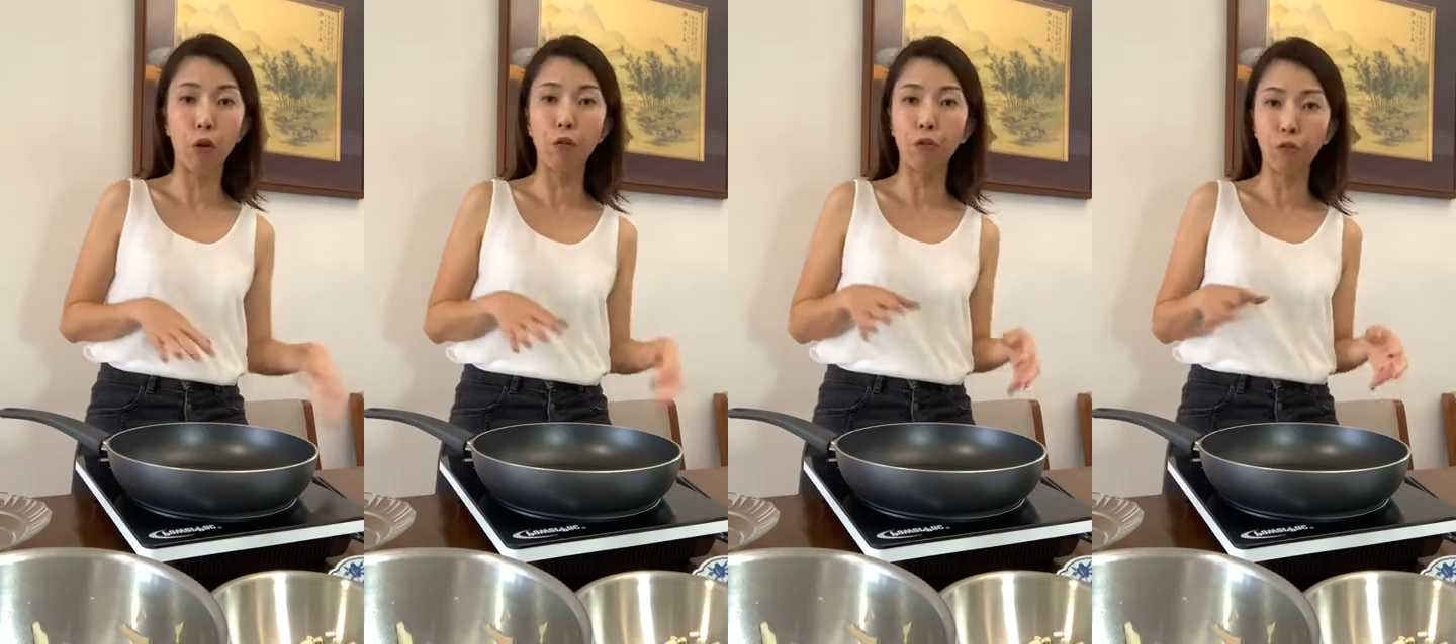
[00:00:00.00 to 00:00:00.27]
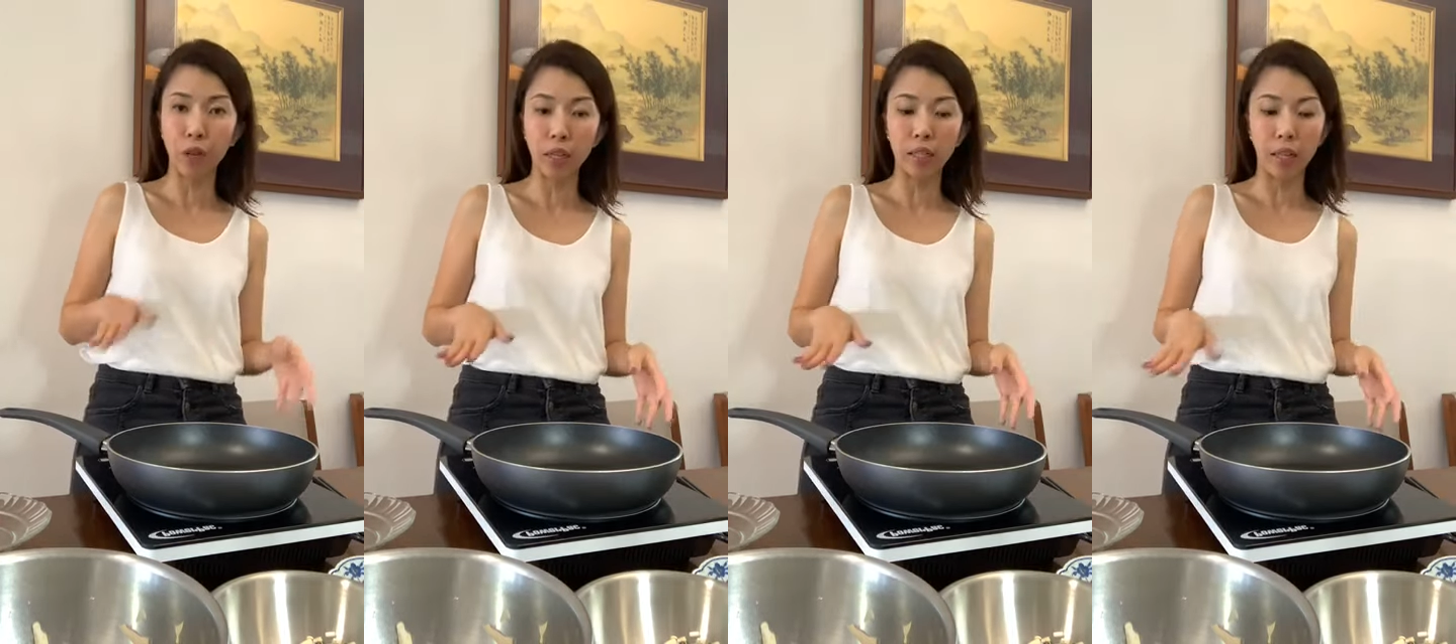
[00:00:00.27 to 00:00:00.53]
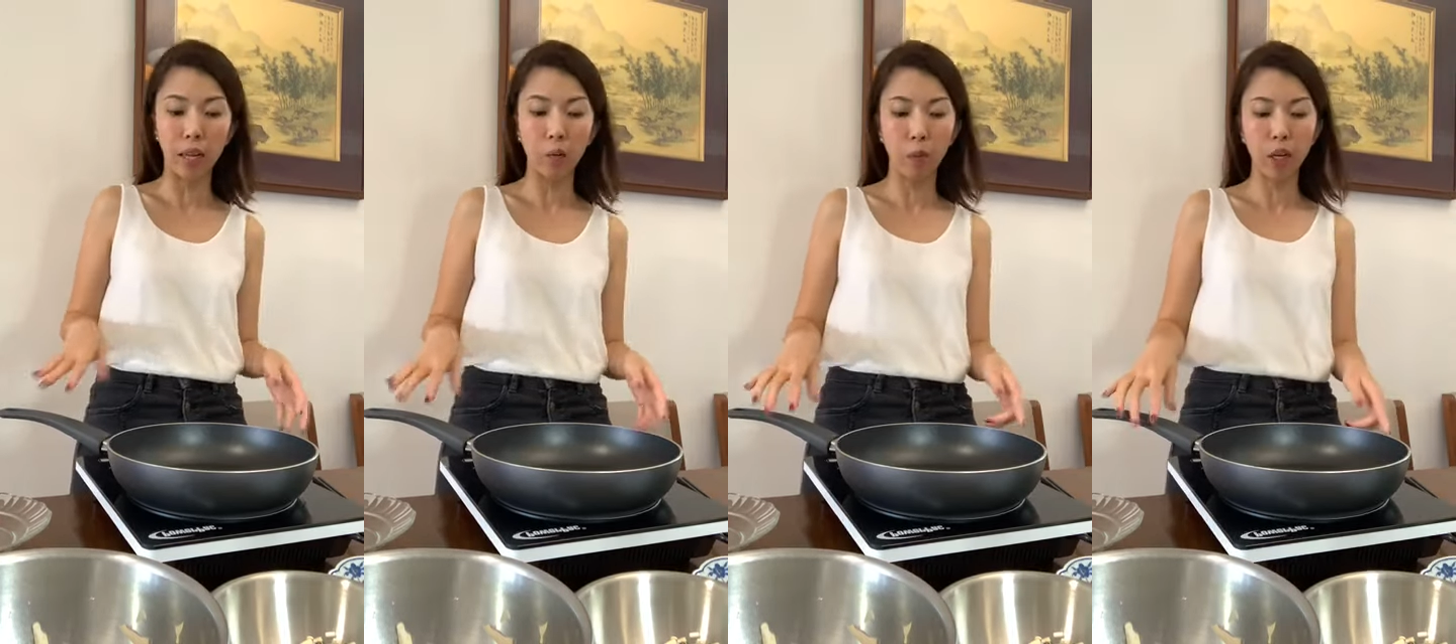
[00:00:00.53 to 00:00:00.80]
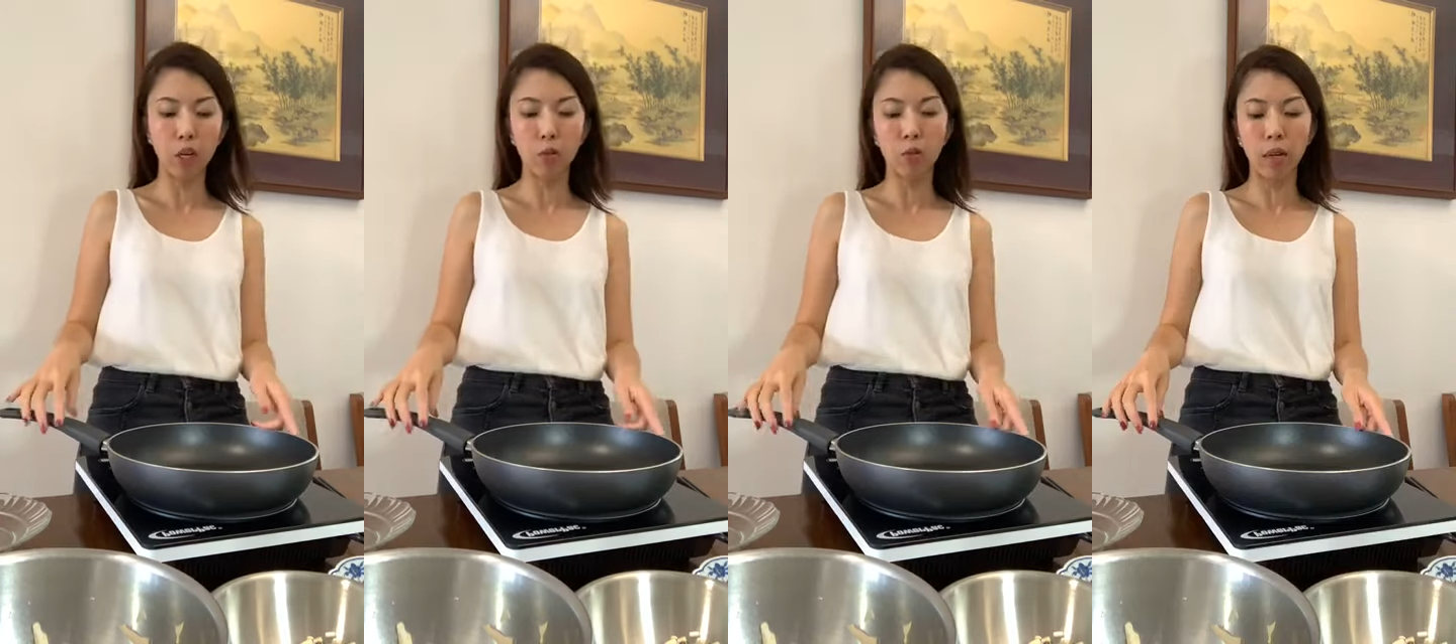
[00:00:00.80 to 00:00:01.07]
freezing, we
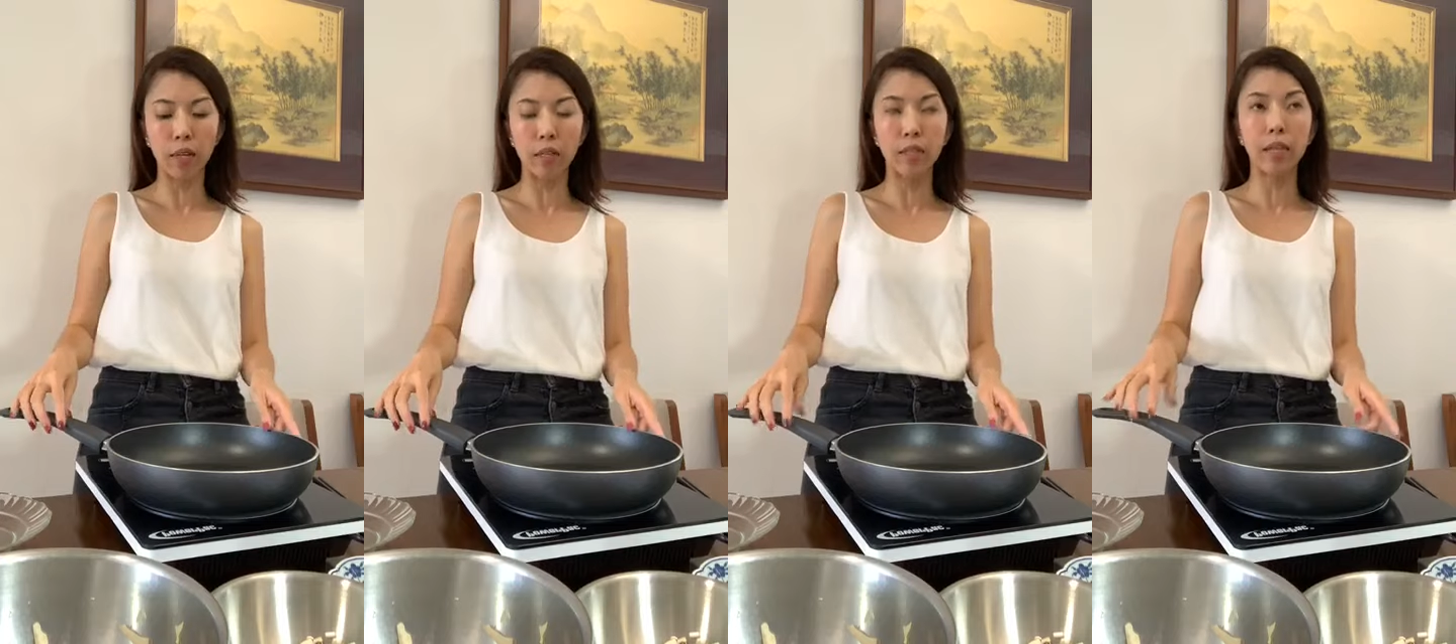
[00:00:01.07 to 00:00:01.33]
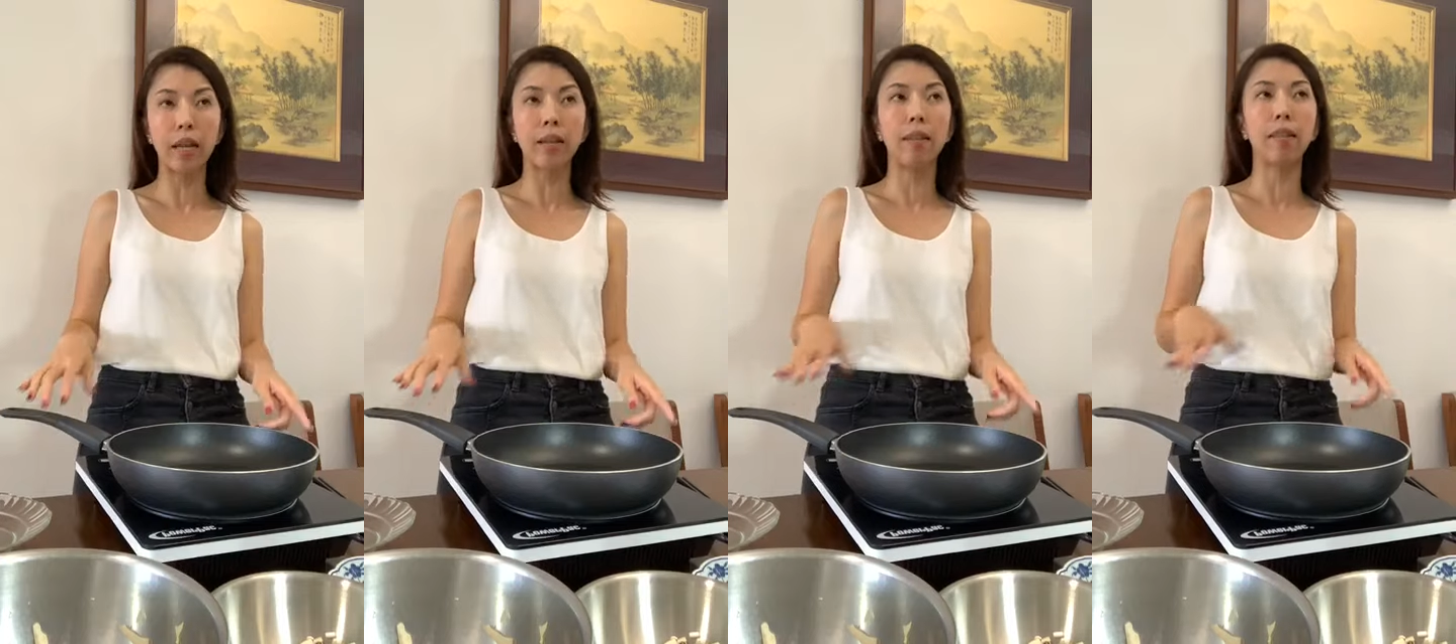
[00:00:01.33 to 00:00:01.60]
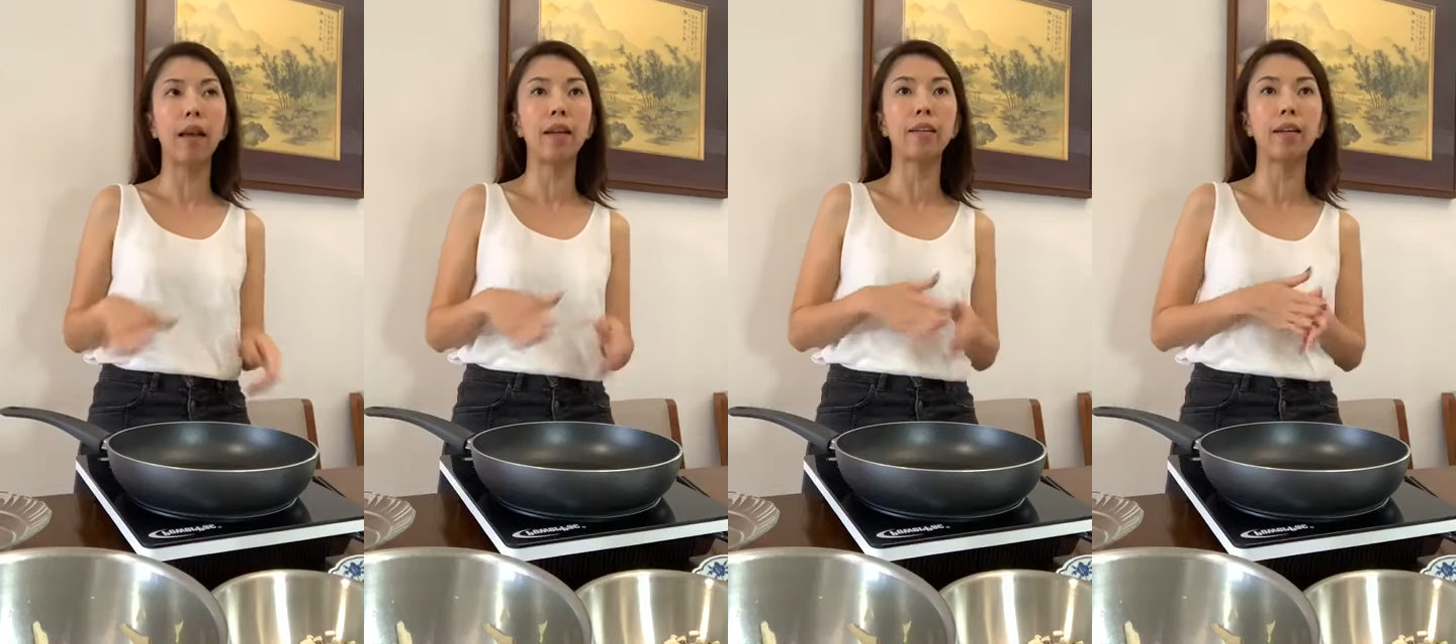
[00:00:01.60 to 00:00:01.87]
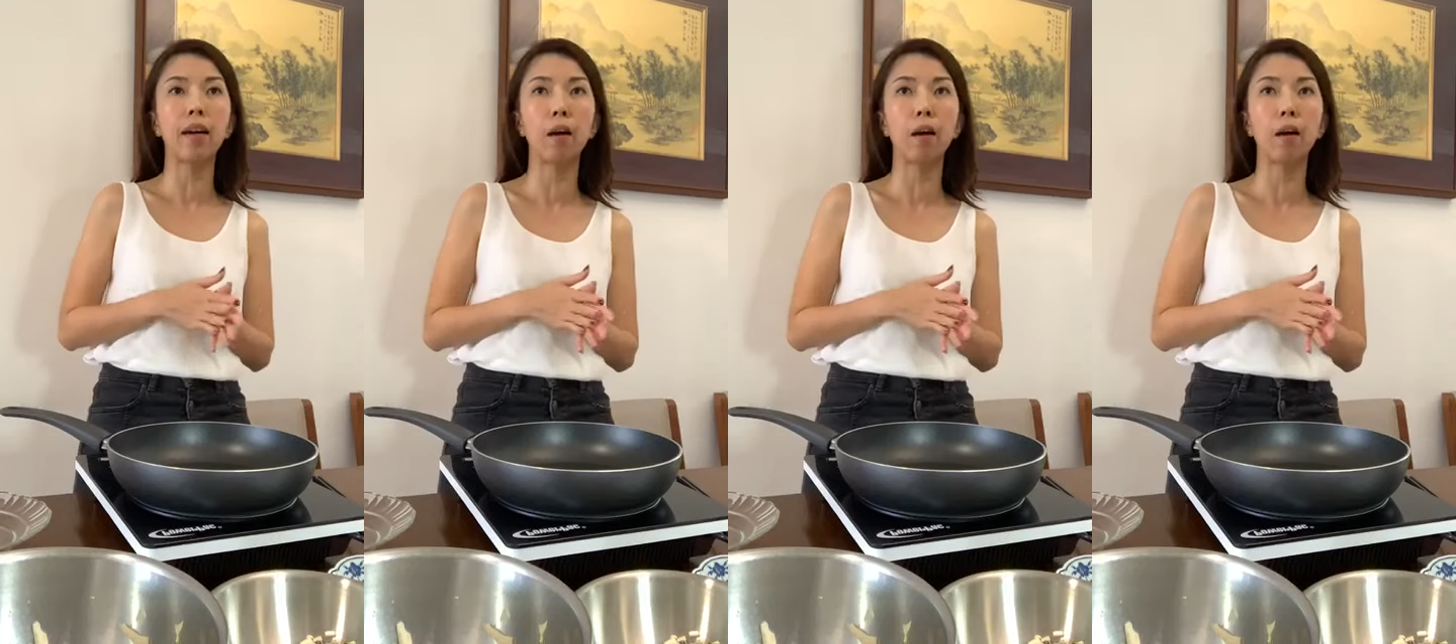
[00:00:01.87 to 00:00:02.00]
need to understand that